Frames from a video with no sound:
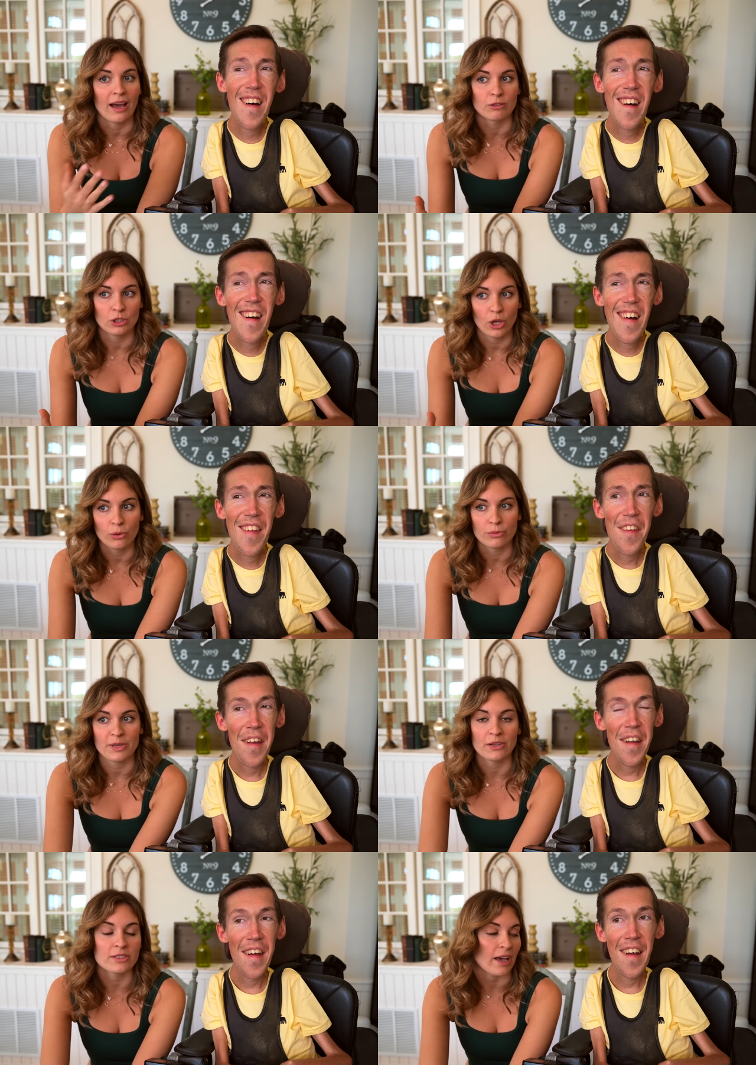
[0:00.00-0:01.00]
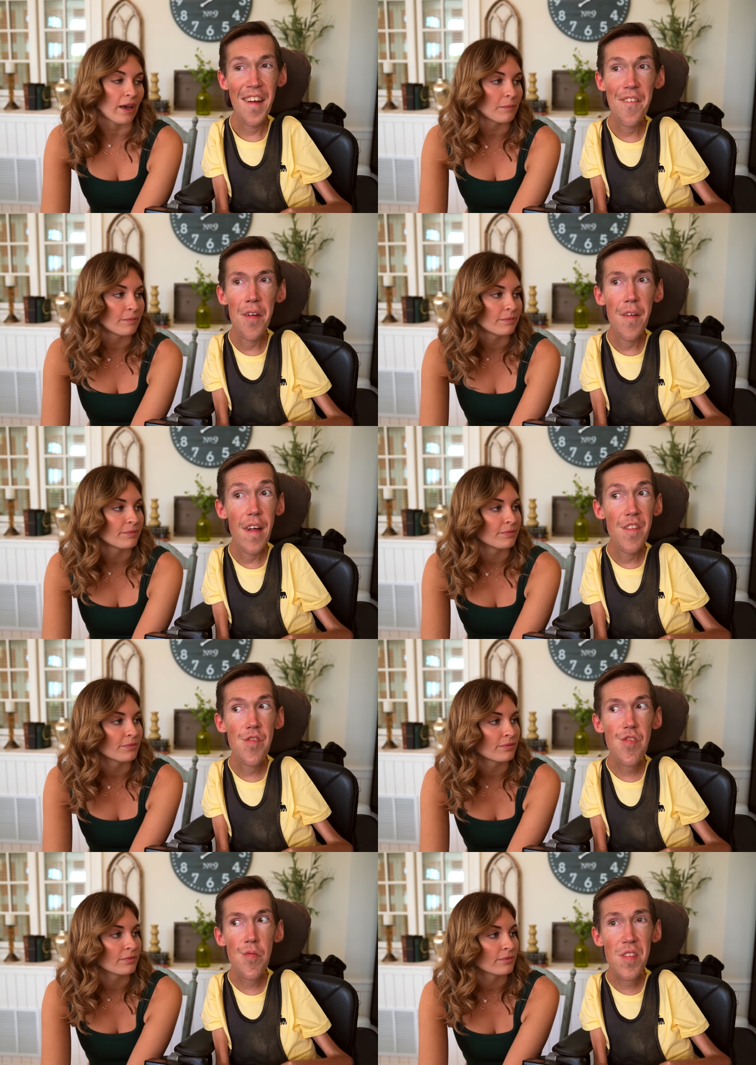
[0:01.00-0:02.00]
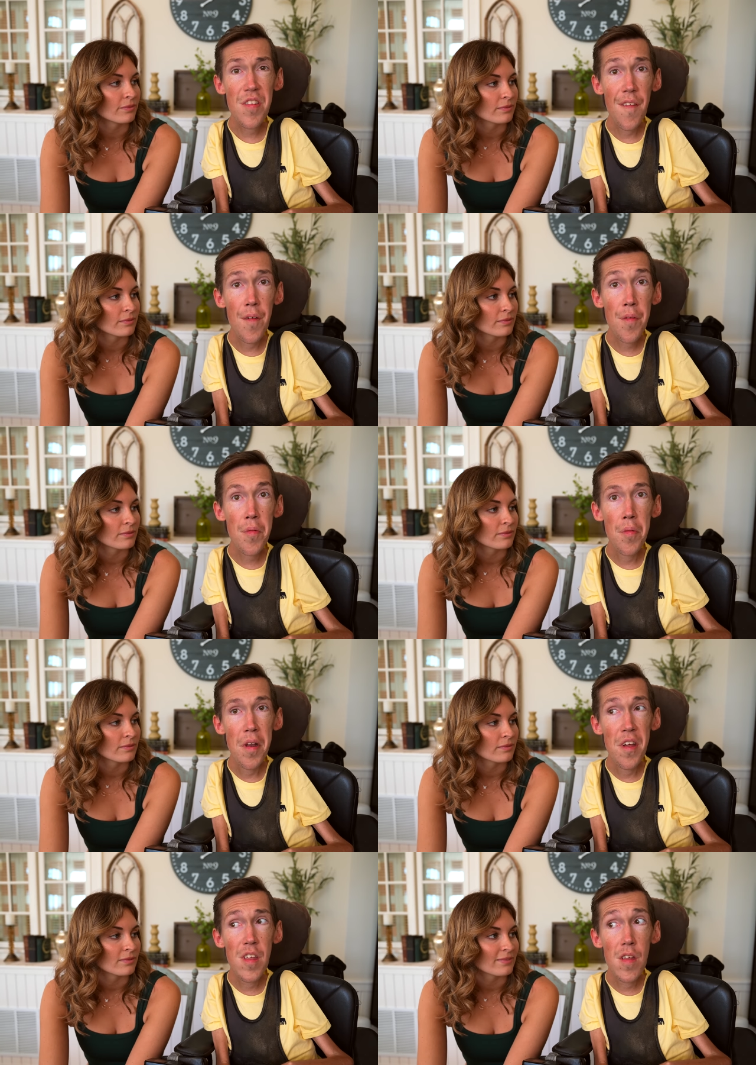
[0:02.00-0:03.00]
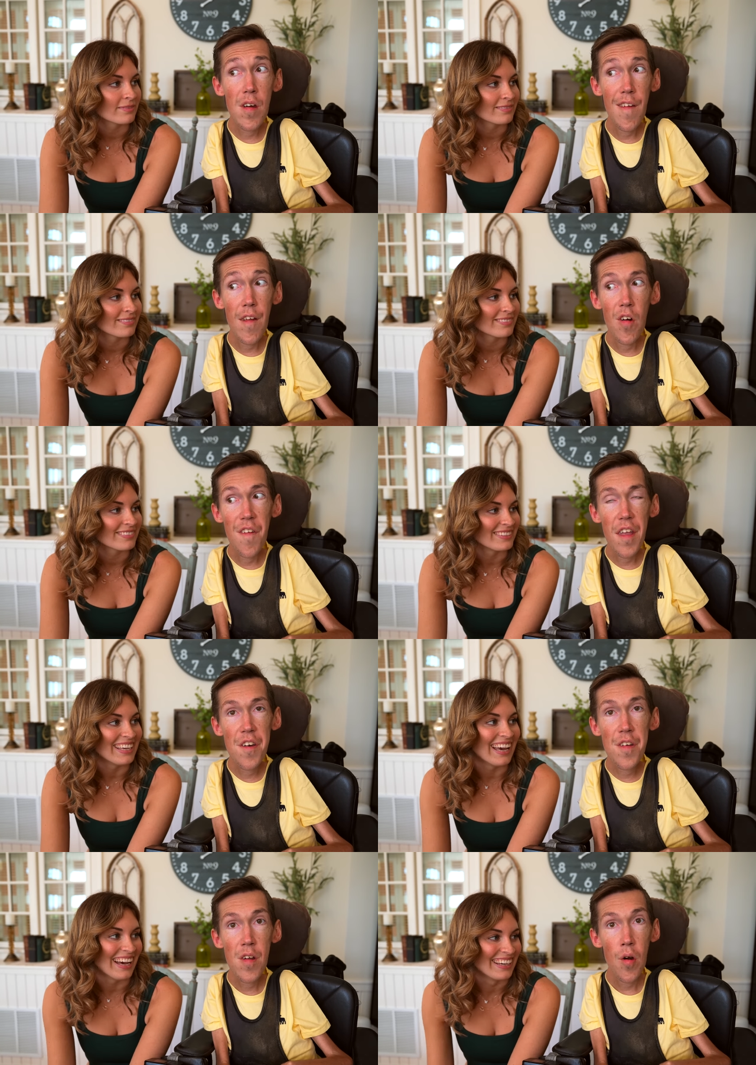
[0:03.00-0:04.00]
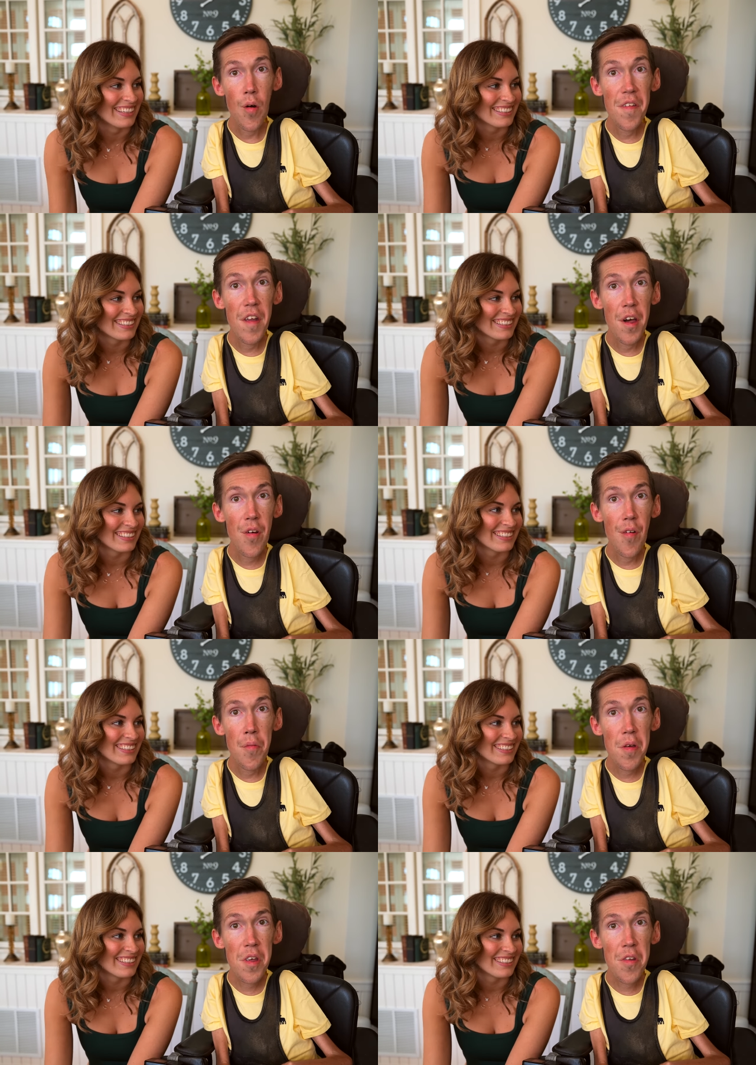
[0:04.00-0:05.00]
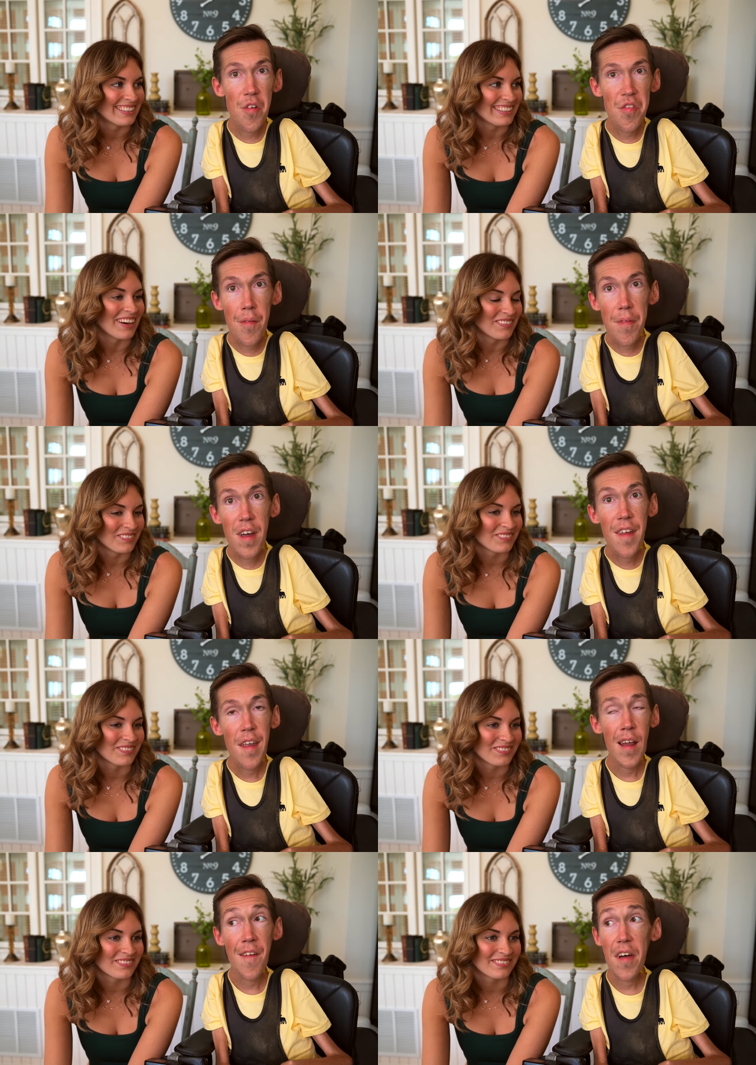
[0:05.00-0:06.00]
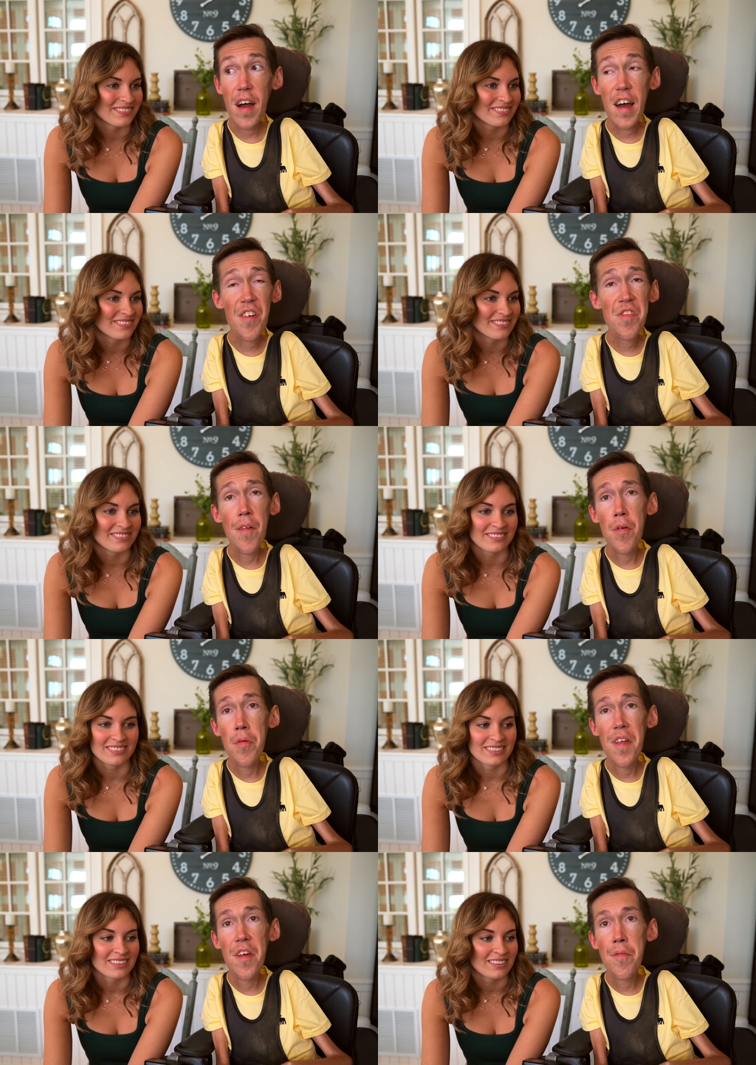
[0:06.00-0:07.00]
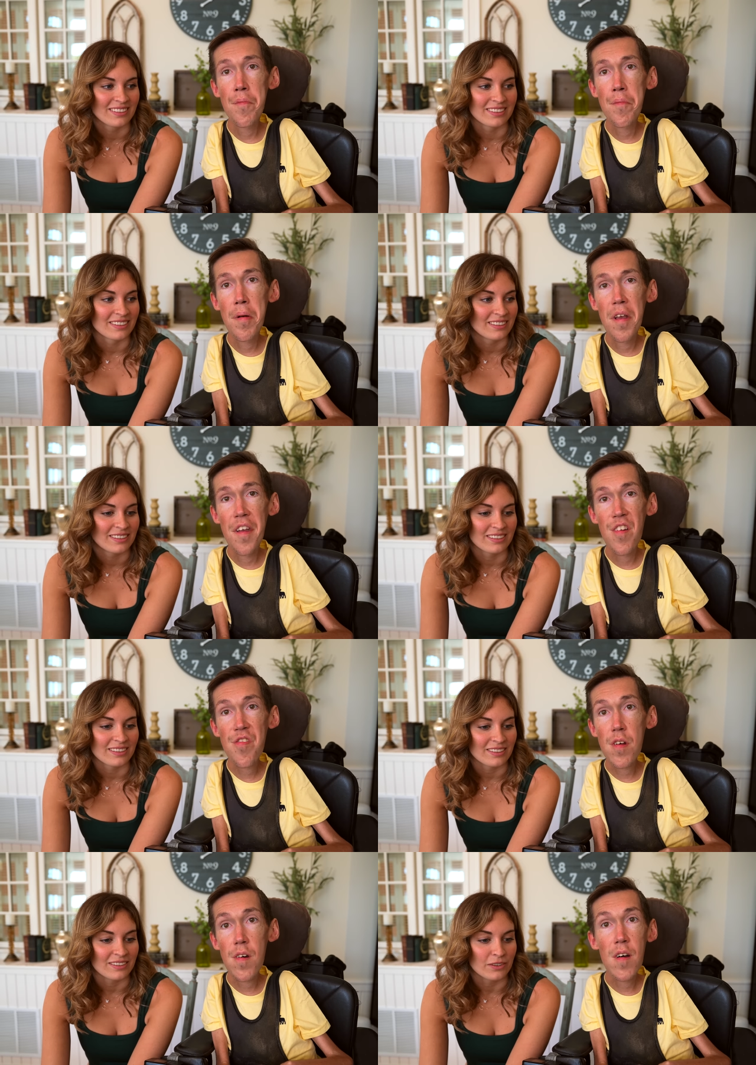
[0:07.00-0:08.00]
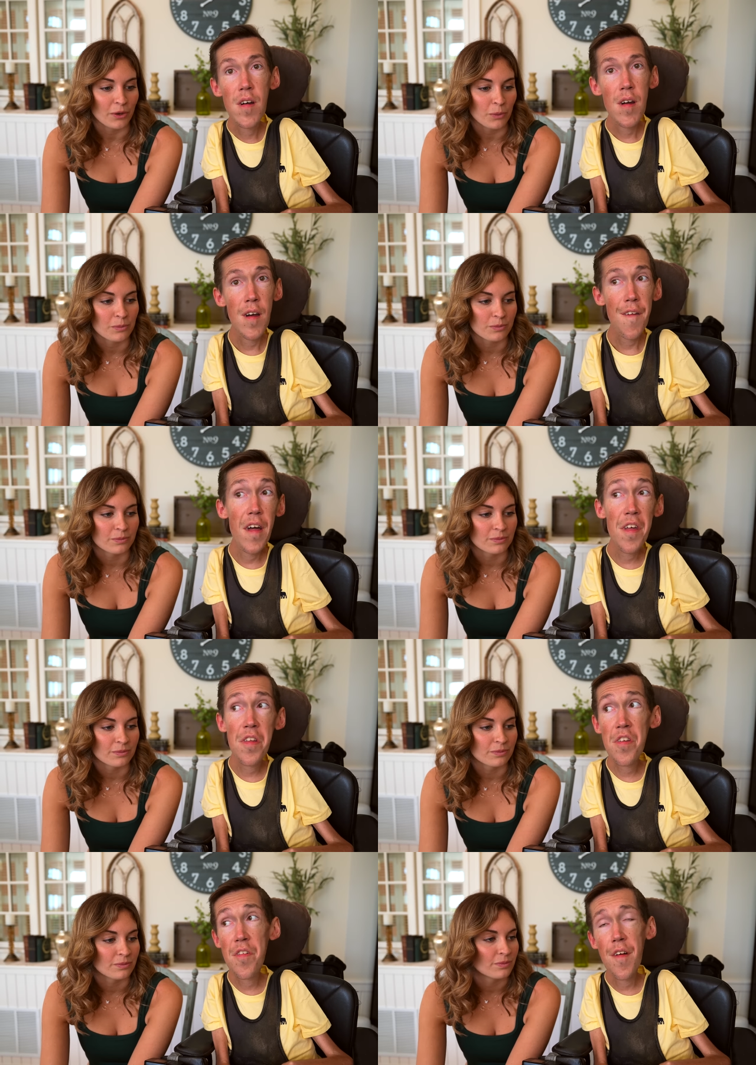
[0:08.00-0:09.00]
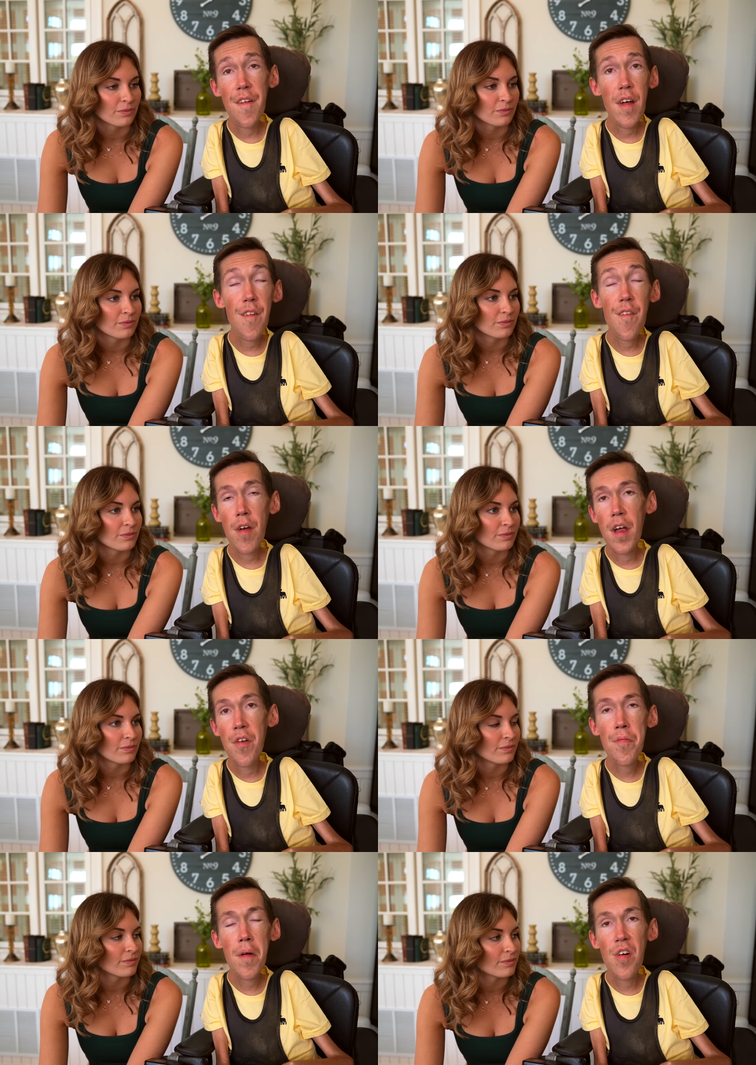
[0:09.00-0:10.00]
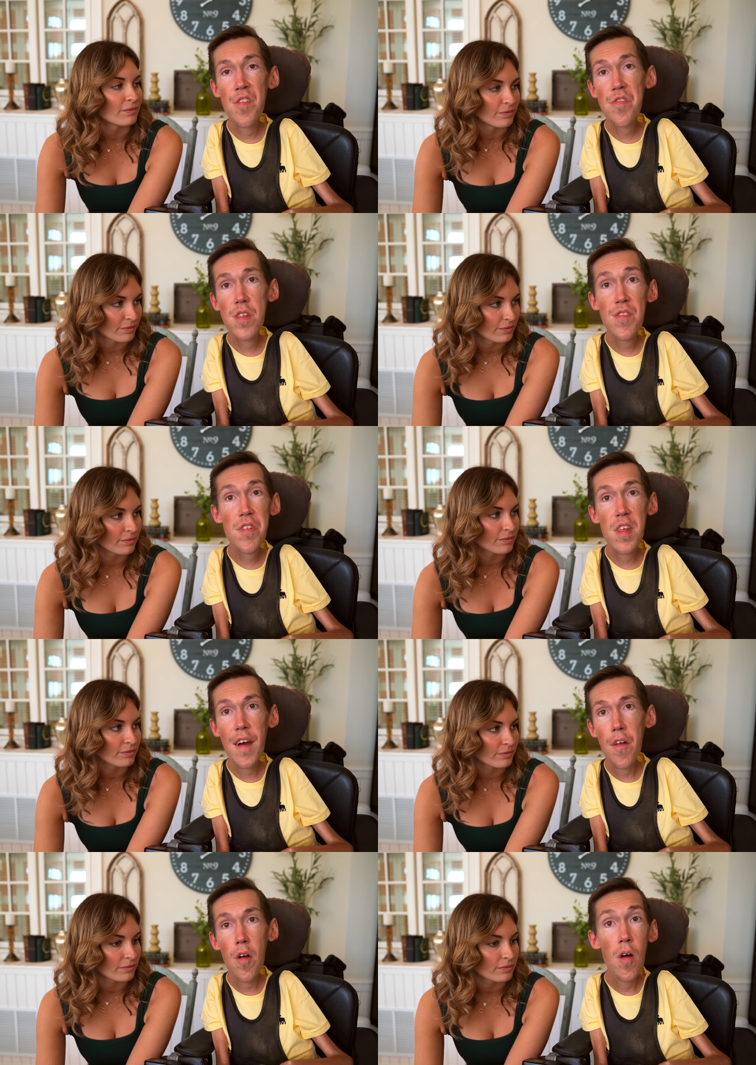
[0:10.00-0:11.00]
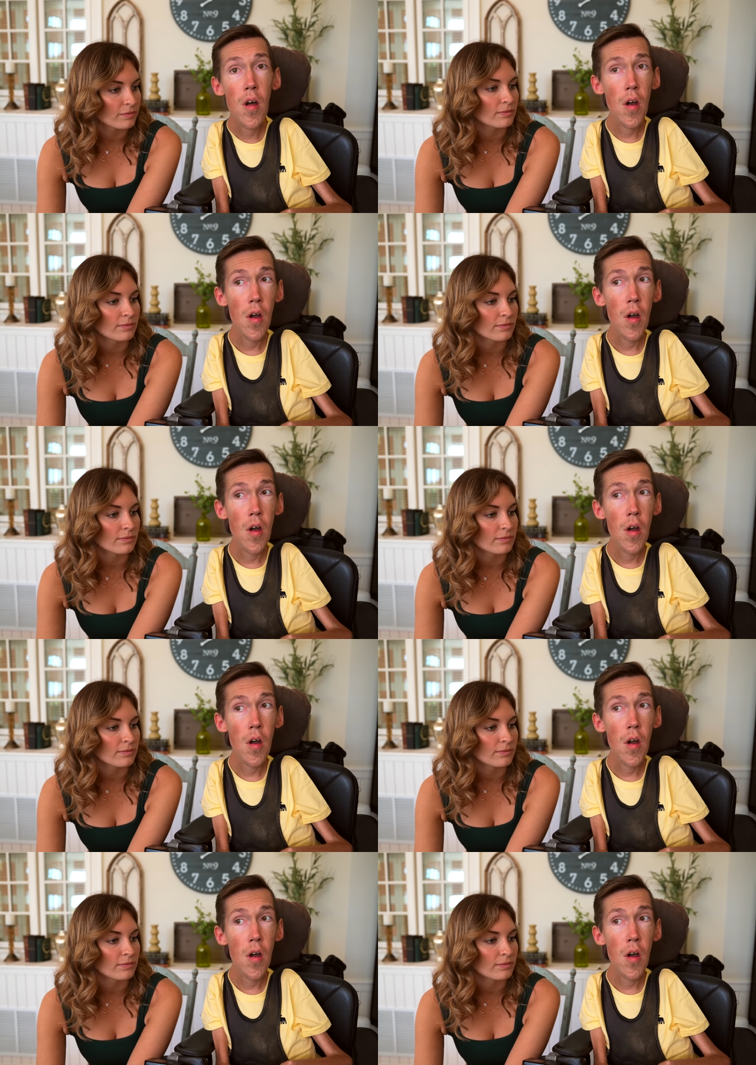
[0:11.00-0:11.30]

Speaker 1: have alone meal time. We
Speaker 2: were like, should we tell them that we want to eat alone like yeah. a night a week or something? Yep. That has never really been an issue. Nope. They eat. Hannah's uh, parents eat together